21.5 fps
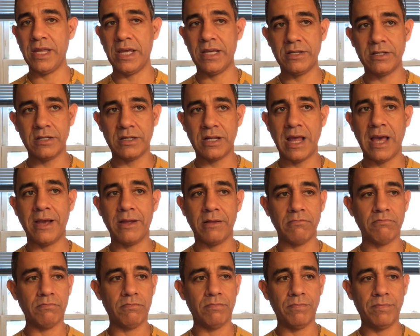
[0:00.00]

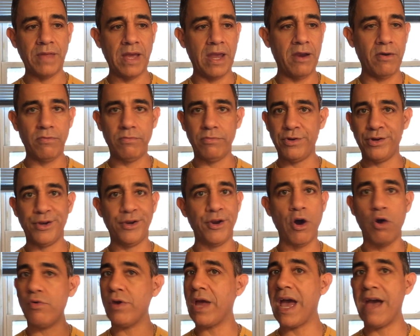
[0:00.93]
You
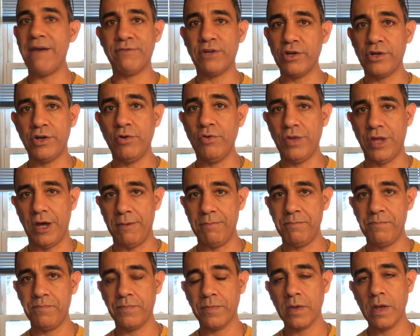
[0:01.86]
don't have to do
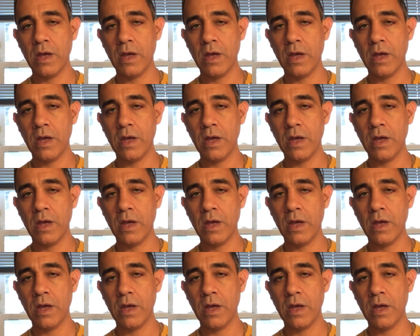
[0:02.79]
them.